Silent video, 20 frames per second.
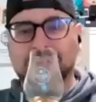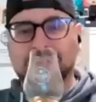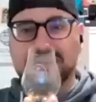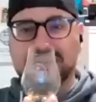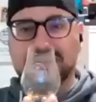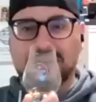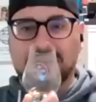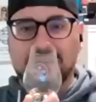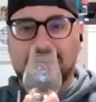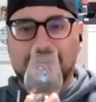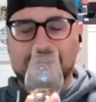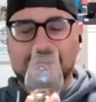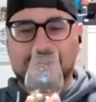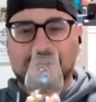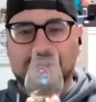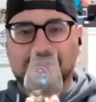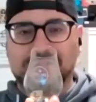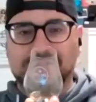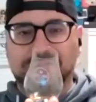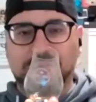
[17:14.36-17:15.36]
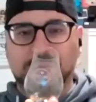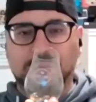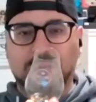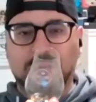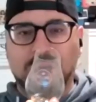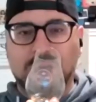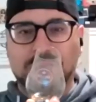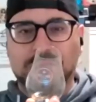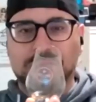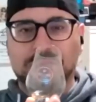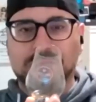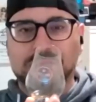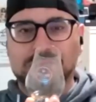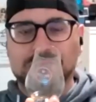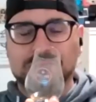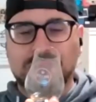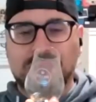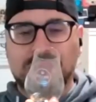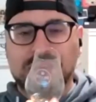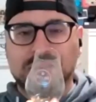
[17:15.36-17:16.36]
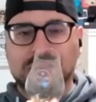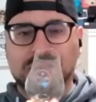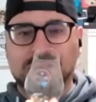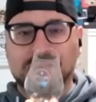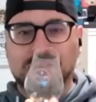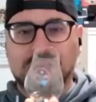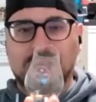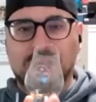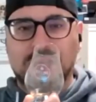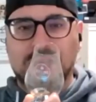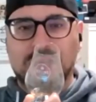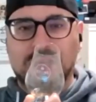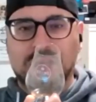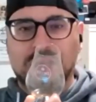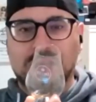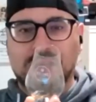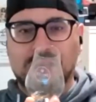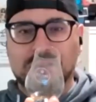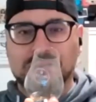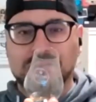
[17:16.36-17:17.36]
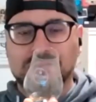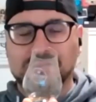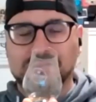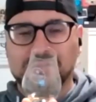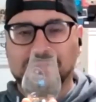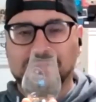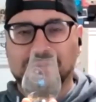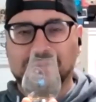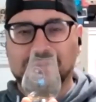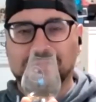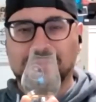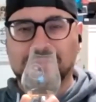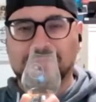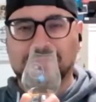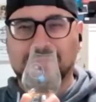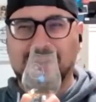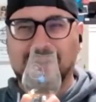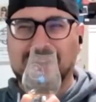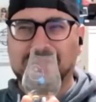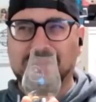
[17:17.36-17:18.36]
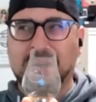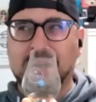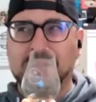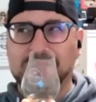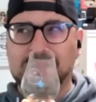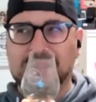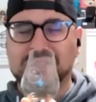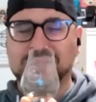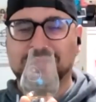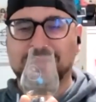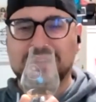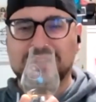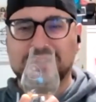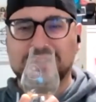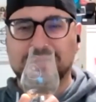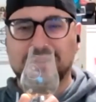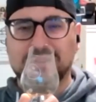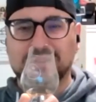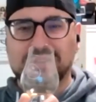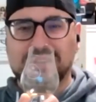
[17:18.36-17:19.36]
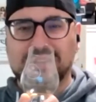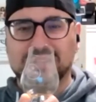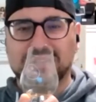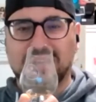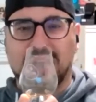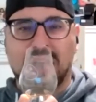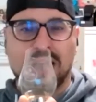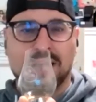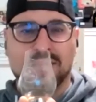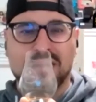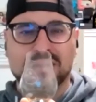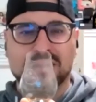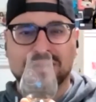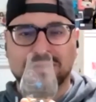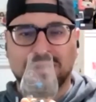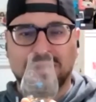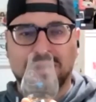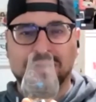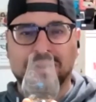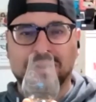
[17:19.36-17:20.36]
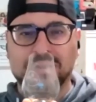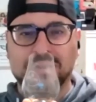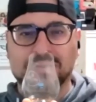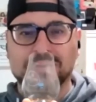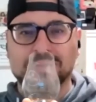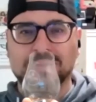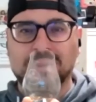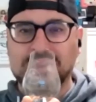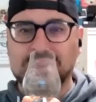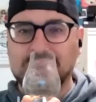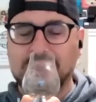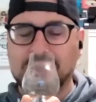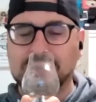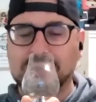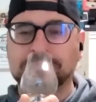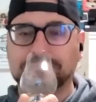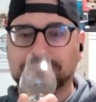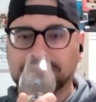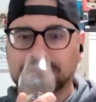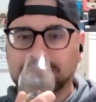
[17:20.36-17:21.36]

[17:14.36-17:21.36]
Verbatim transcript: like uh, not a full on like uh, super well a bit spicy, but like a Thai basil on the nose right now.